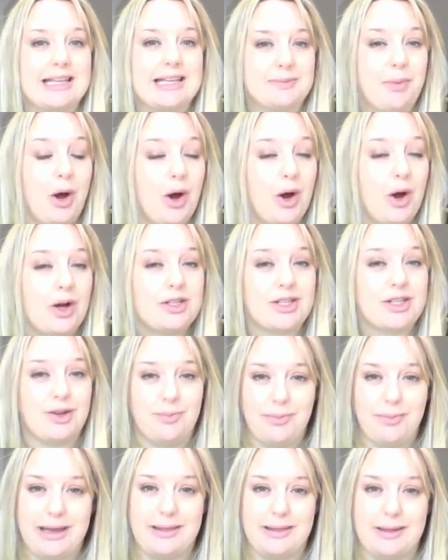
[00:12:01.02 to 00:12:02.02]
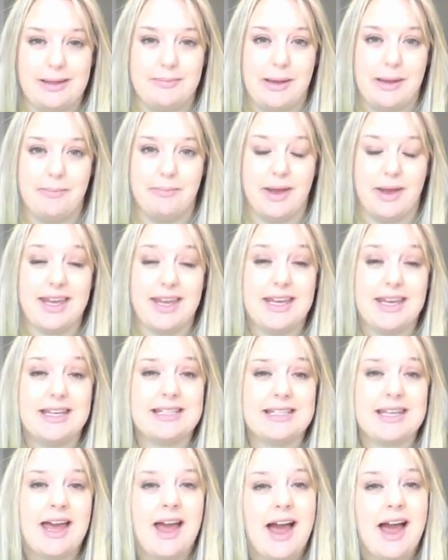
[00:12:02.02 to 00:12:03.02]
as part of being the member
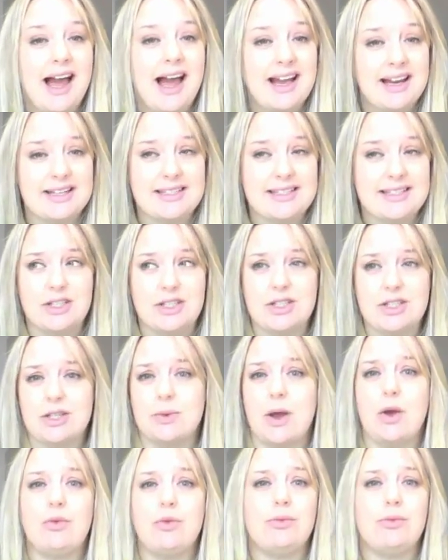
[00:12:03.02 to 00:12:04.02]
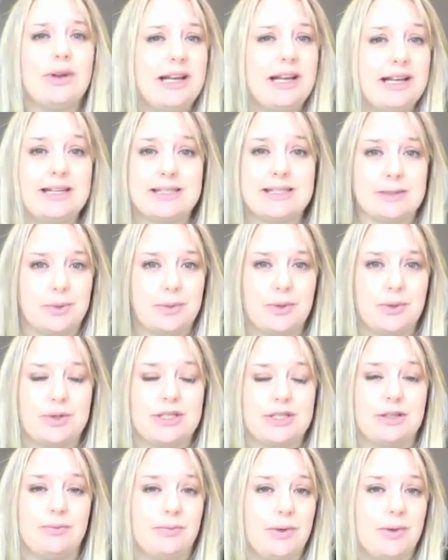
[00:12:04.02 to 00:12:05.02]
is access to a really
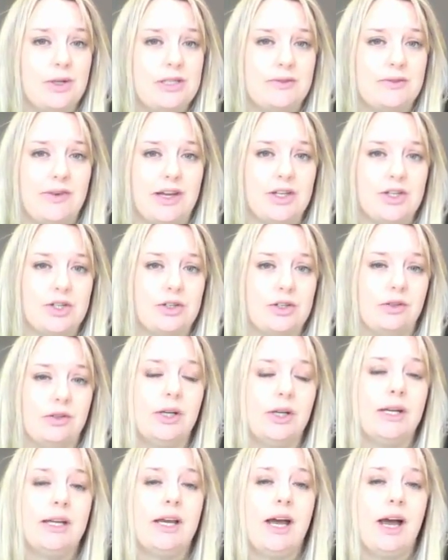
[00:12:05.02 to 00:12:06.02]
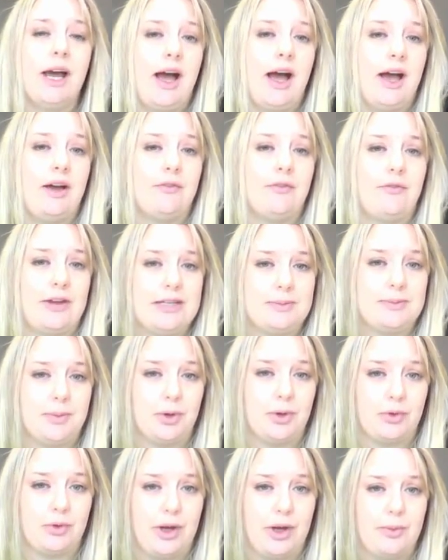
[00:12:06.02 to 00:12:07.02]
supportive, motivational
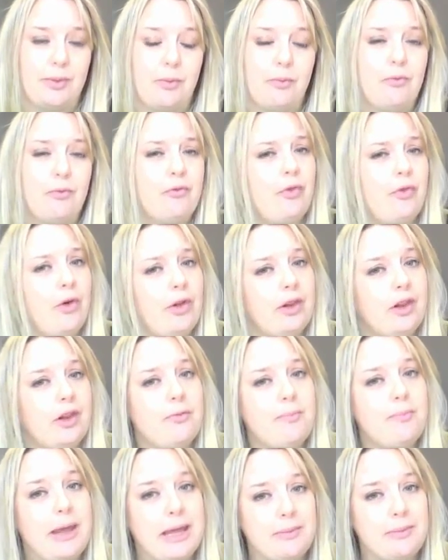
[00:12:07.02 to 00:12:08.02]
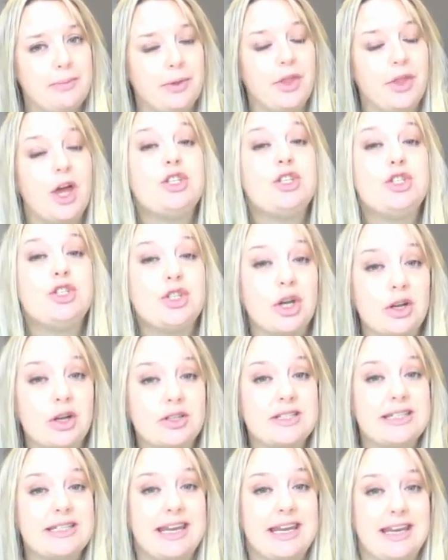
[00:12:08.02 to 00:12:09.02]
Facebook group full of people that are
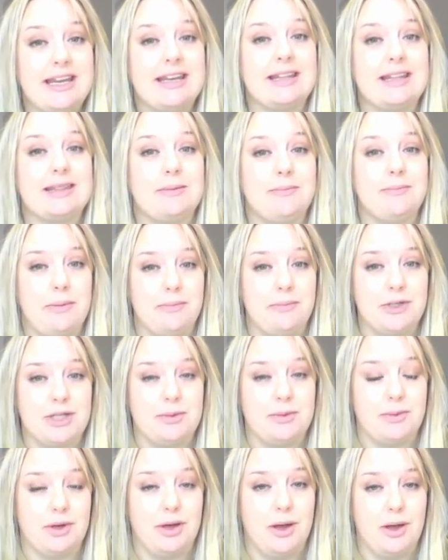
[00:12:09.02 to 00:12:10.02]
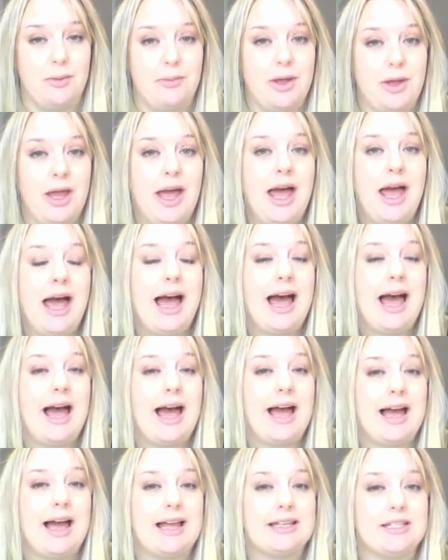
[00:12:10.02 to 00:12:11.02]
just in the membership club.
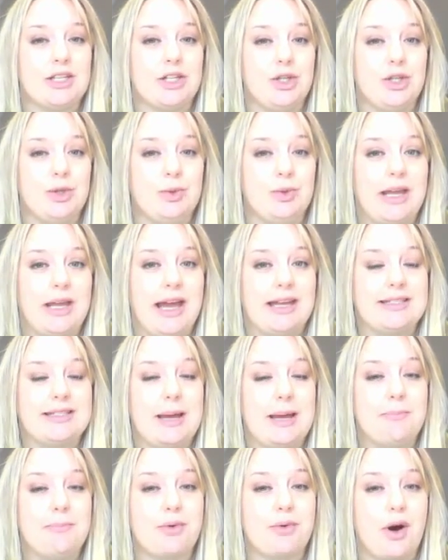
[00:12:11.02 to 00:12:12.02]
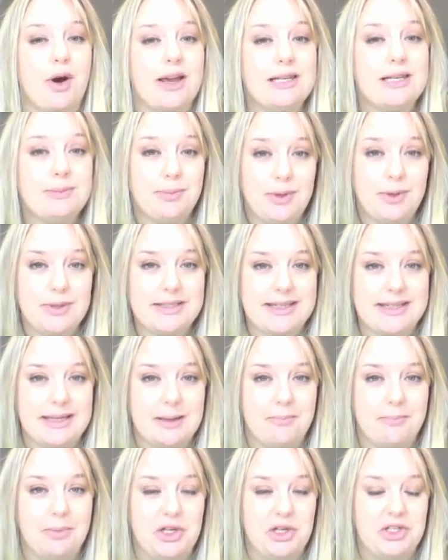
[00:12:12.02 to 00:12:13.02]
And you get a bride
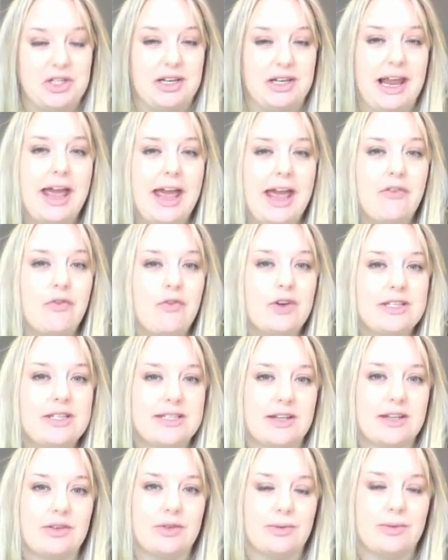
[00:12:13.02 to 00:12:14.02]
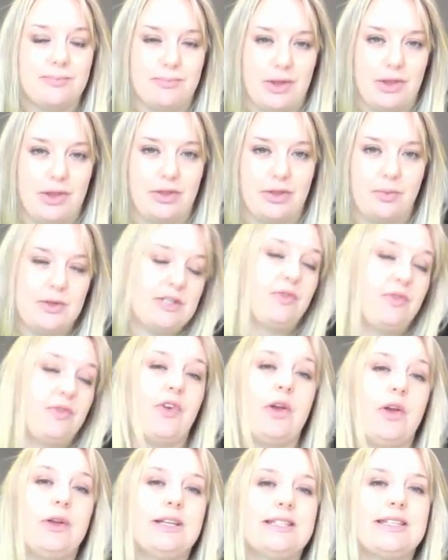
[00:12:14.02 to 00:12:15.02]
boosting bundle every single month, which
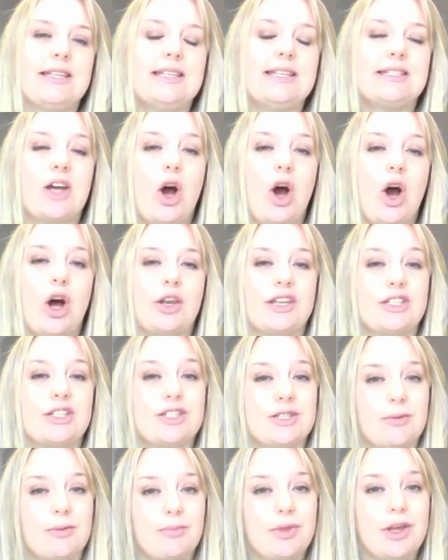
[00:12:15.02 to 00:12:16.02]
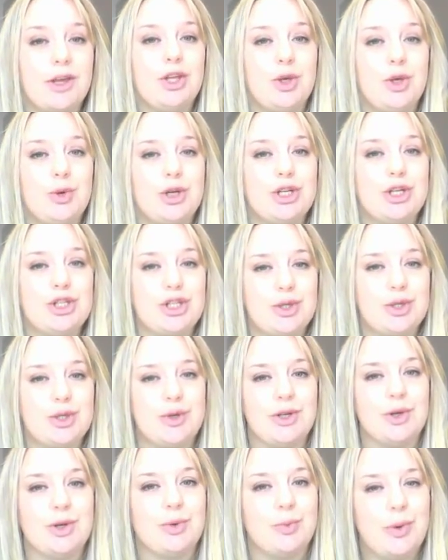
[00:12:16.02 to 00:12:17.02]
focuses on something you can do
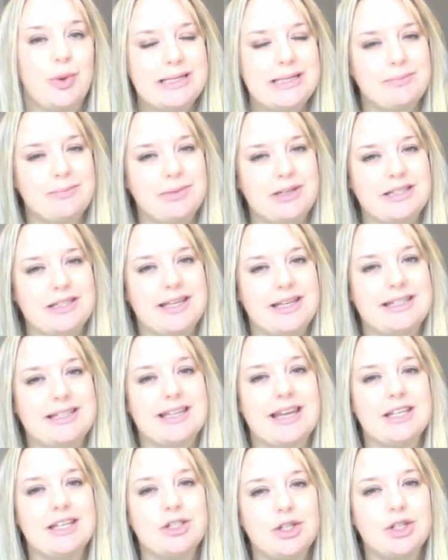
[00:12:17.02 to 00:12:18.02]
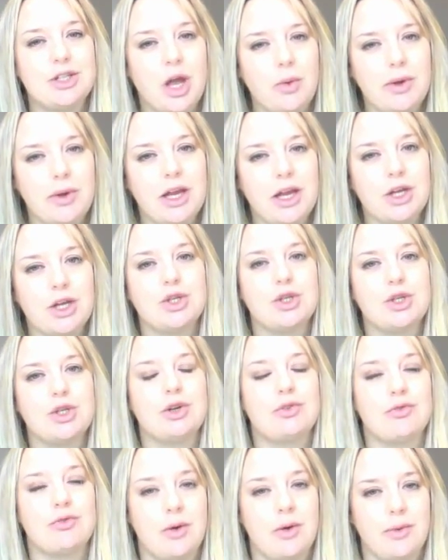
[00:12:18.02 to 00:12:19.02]
in your wedding business that is going to
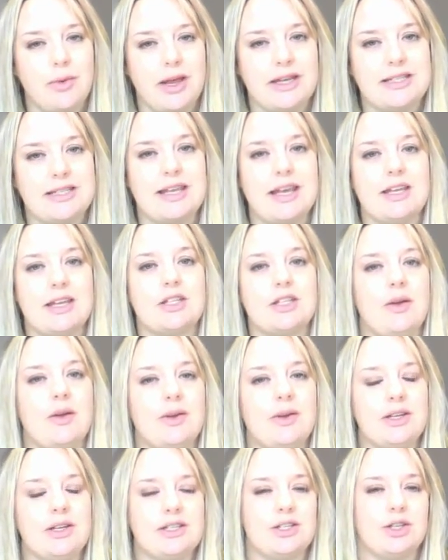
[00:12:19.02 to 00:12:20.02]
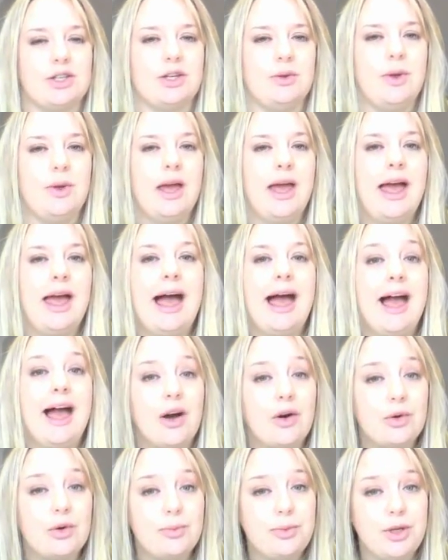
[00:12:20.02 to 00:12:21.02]
grow it, that is going to
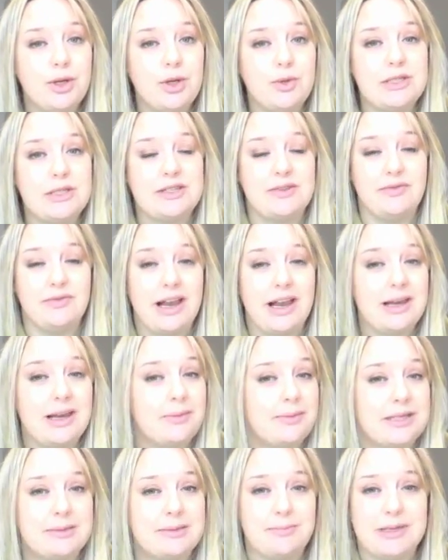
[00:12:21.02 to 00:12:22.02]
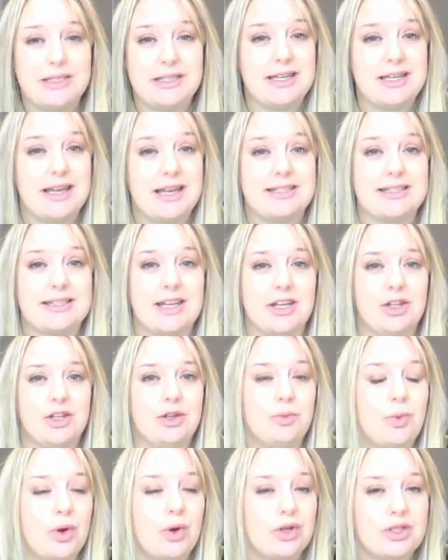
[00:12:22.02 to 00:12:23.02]
help you develop this business that
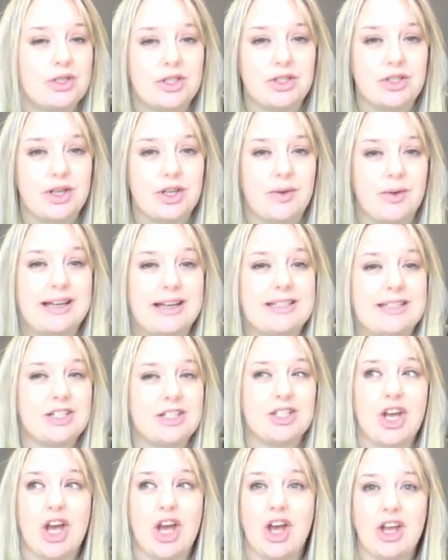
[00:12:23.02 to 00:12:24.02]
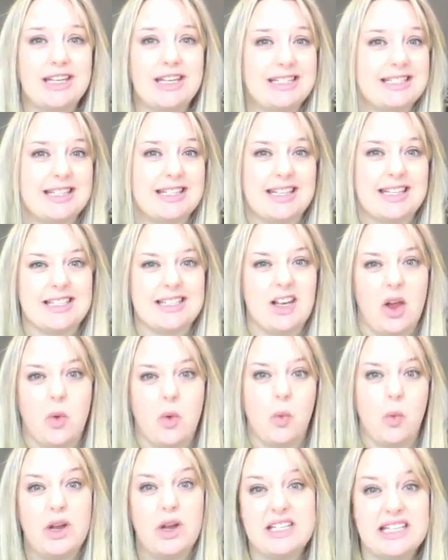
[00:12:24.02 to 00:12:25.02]
you want to do and to turn into this like
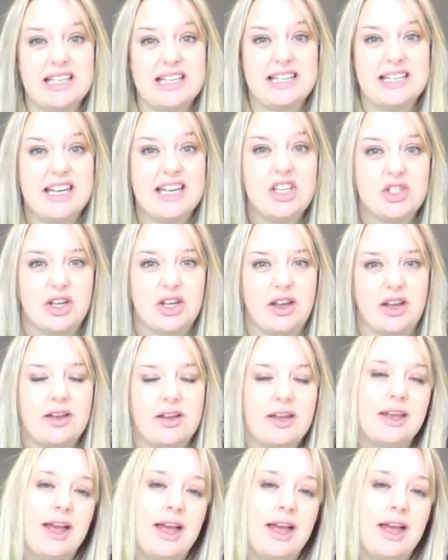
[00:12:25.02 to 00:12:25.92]
wedding ninja.